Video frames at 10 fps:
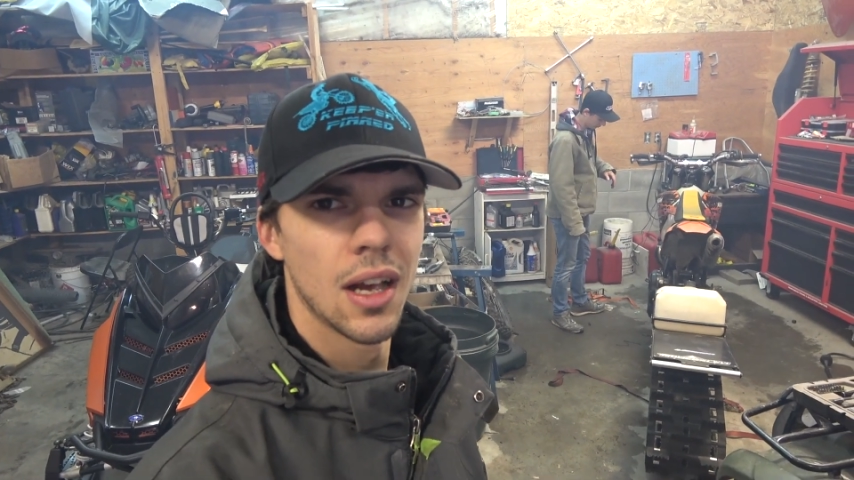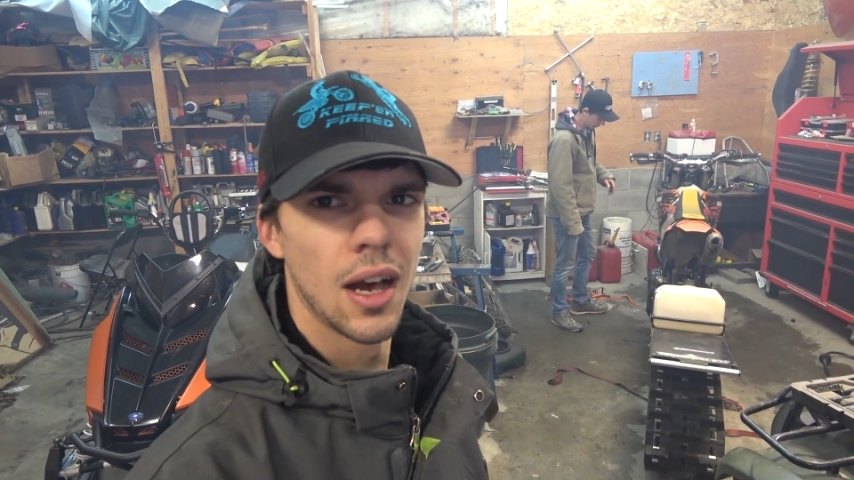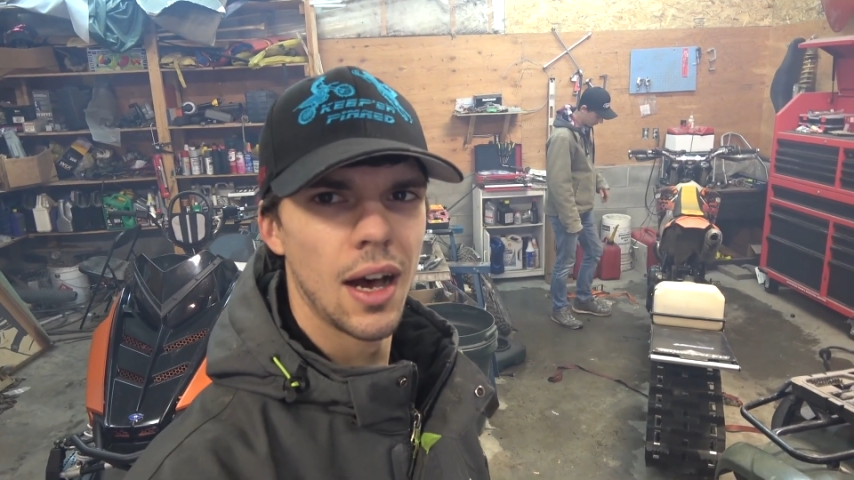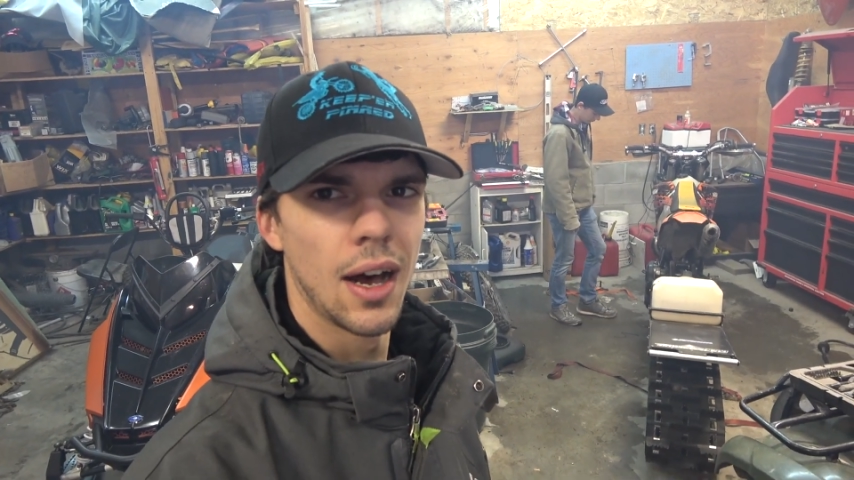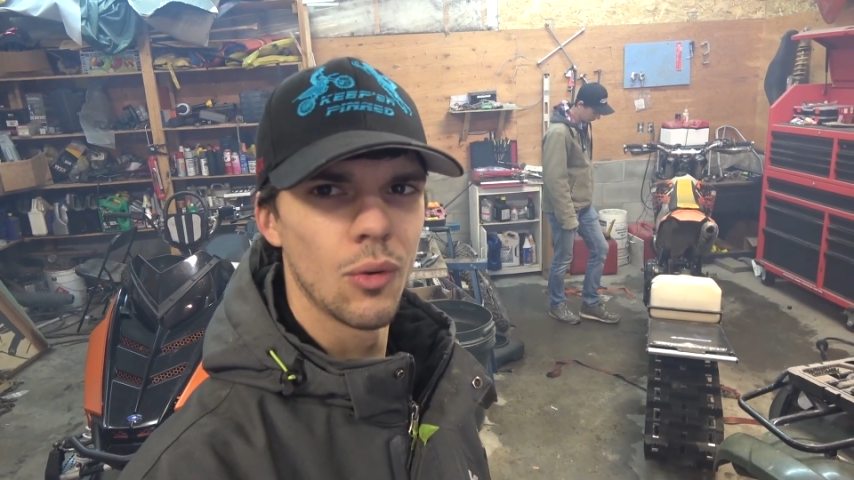
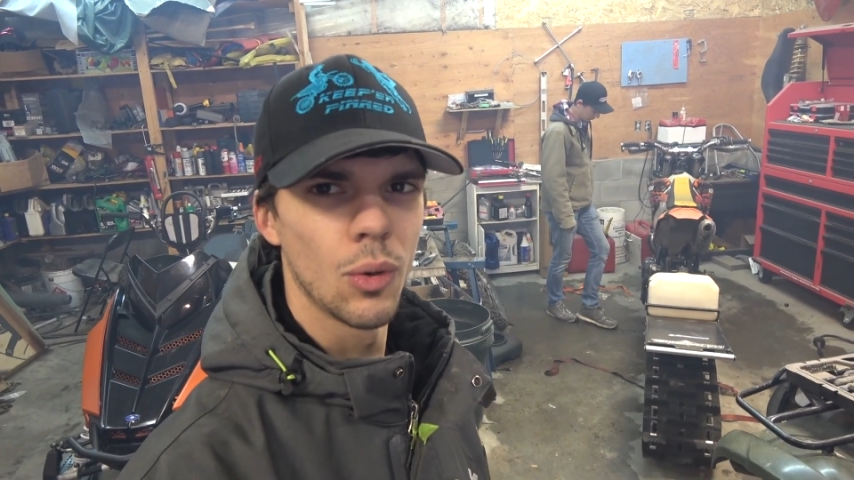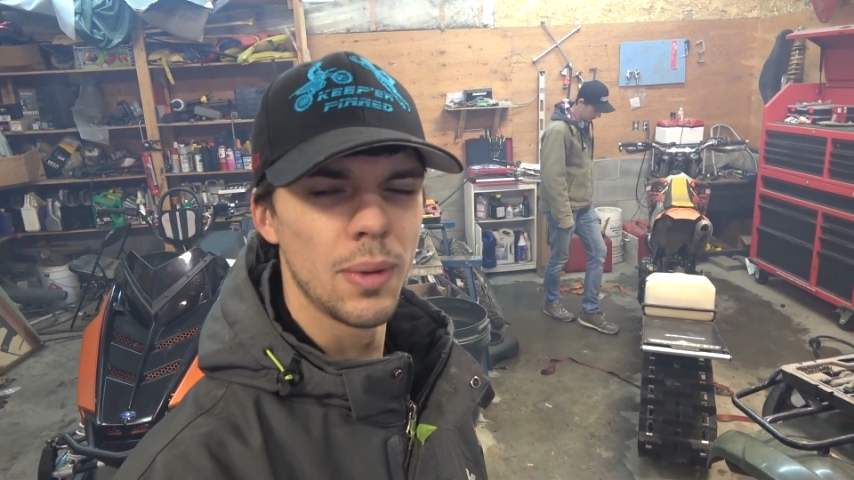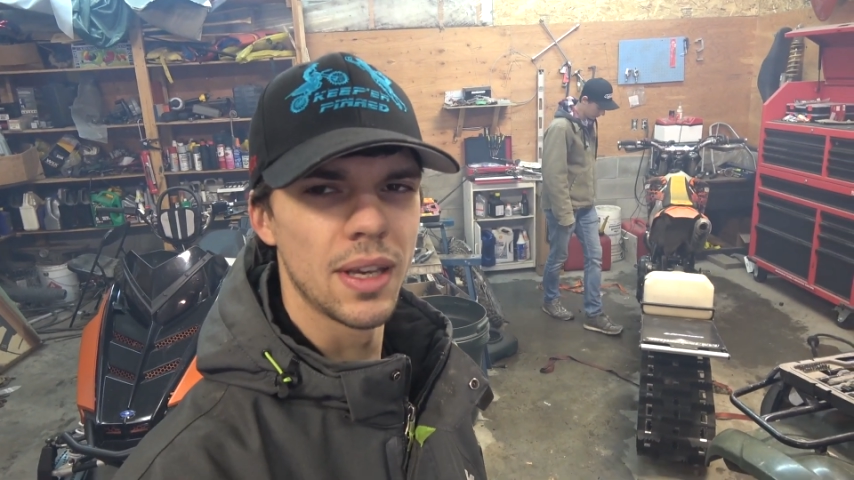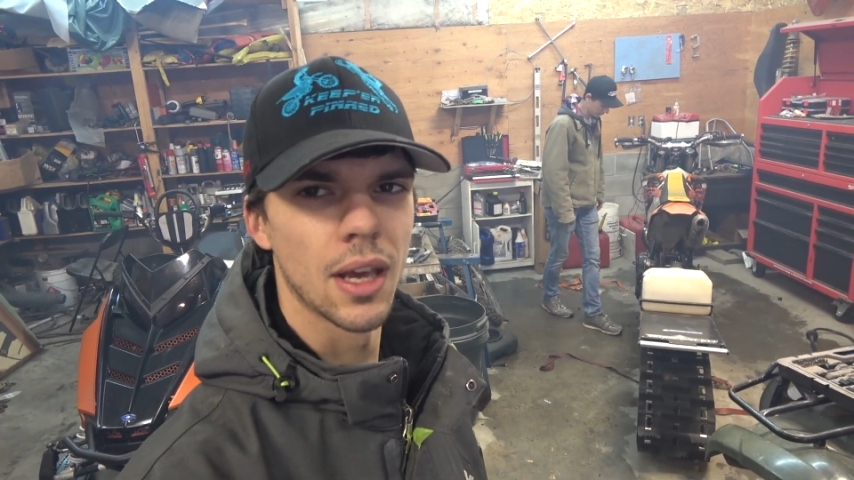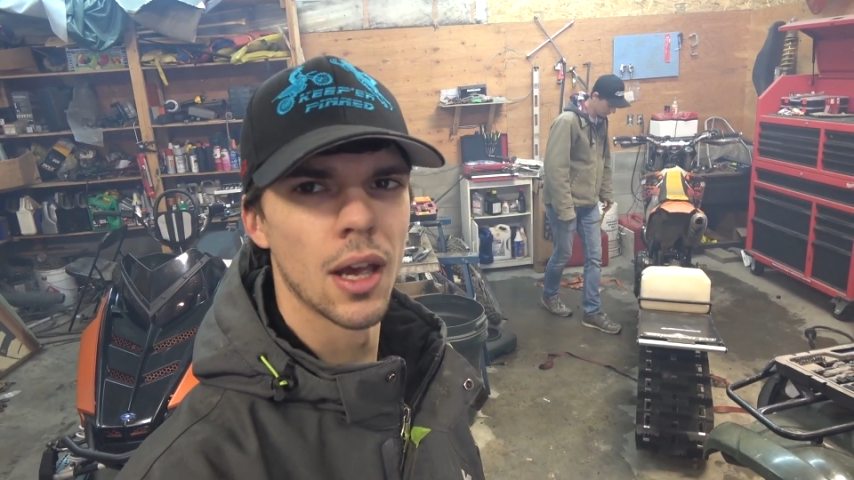will
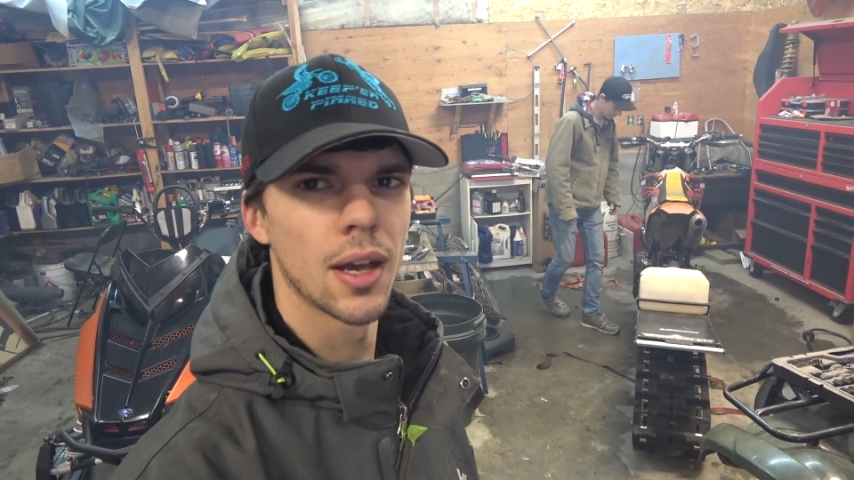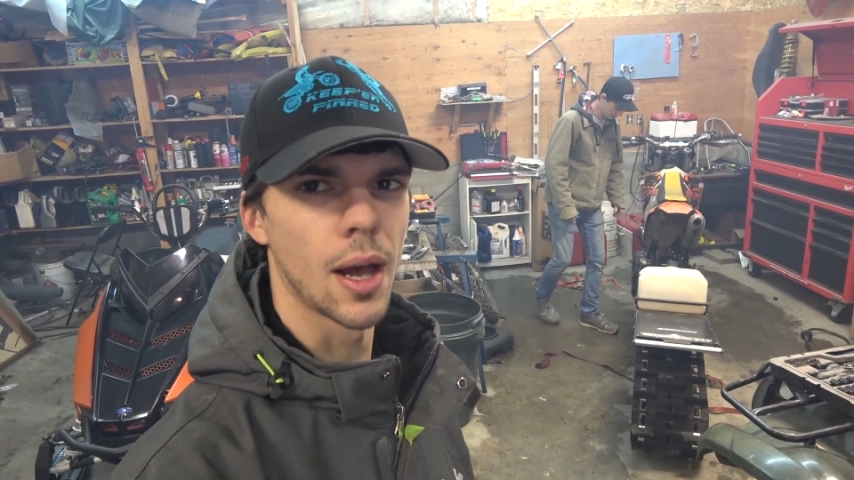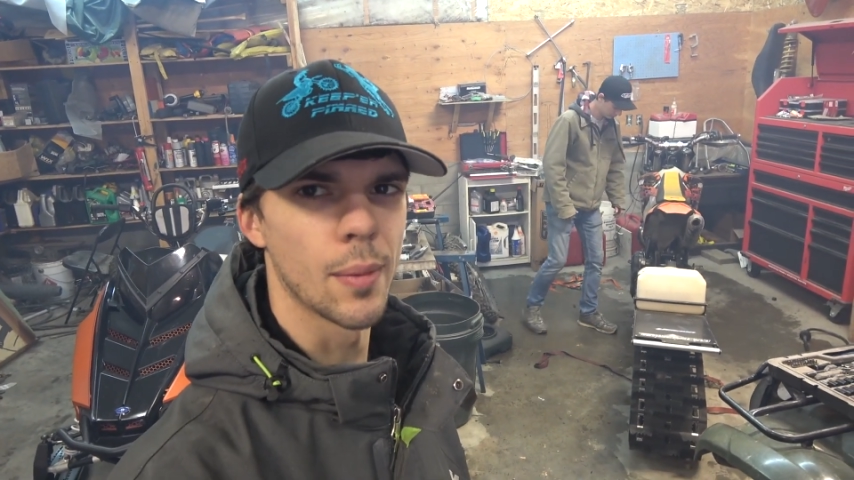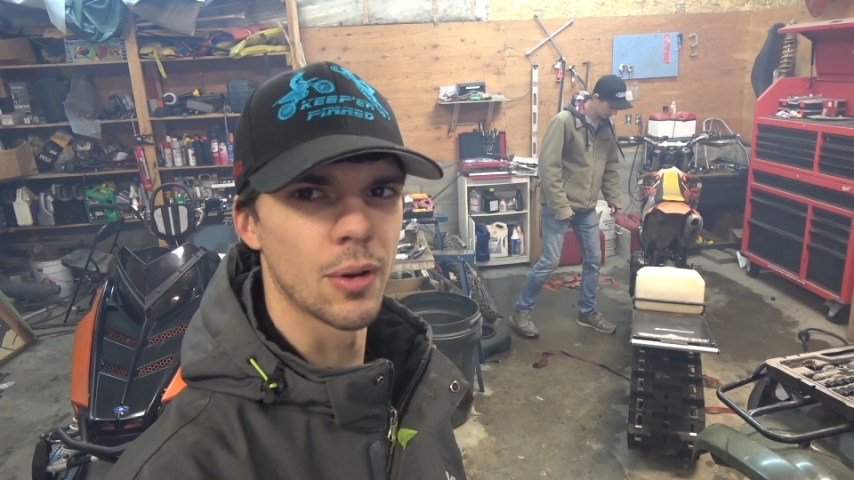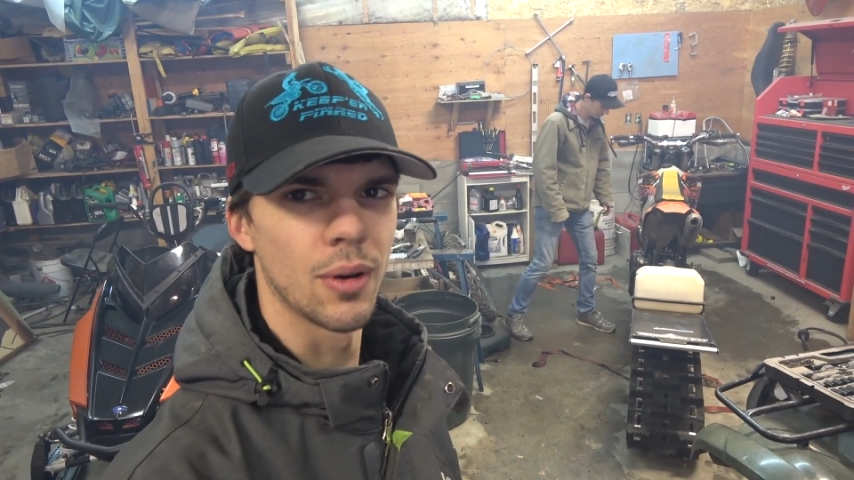be
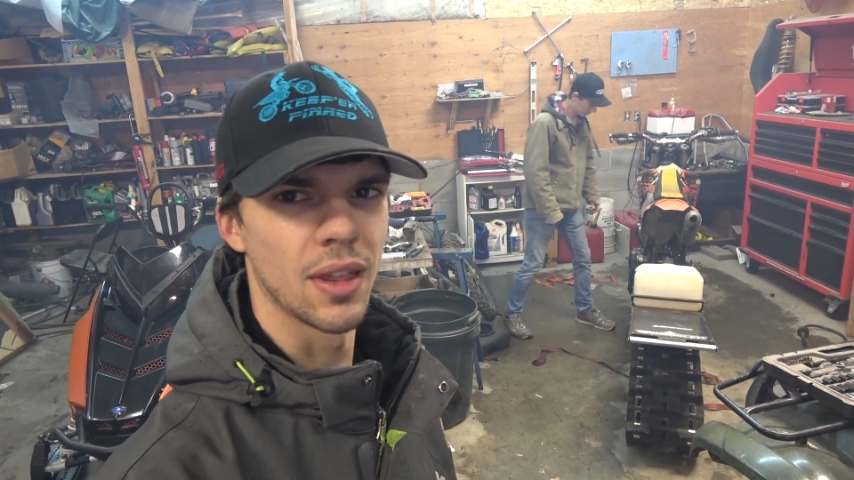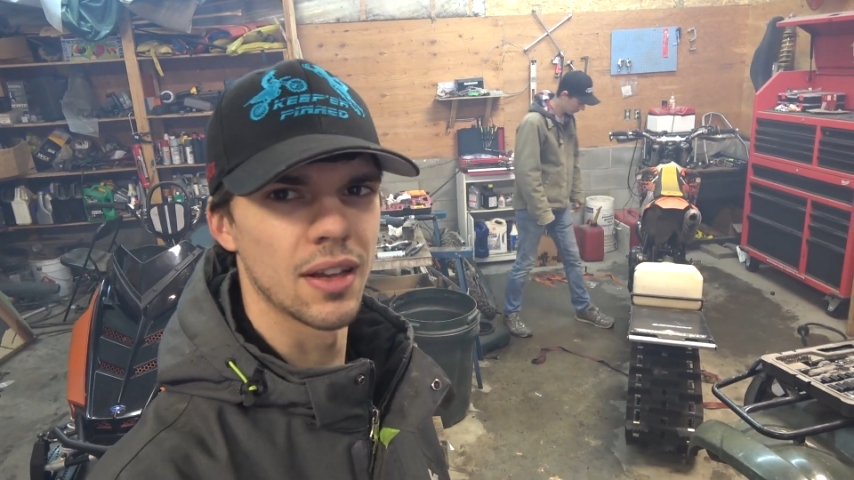coming with